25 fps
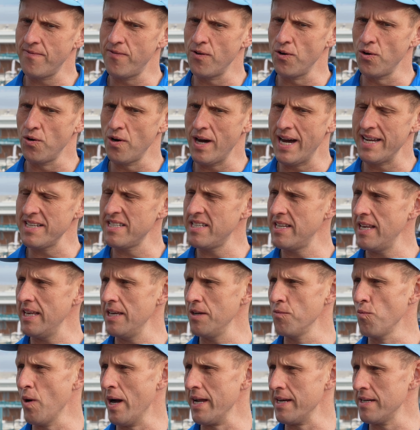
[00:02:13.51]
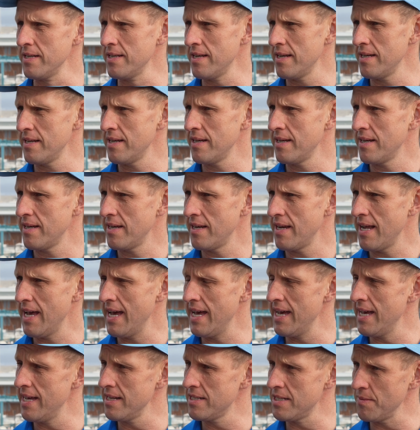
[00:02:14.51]
for a tier one
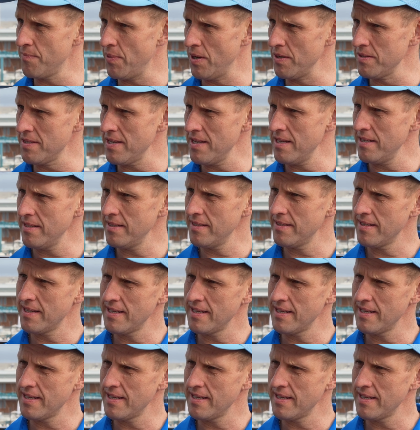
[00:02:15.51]
uh, deposit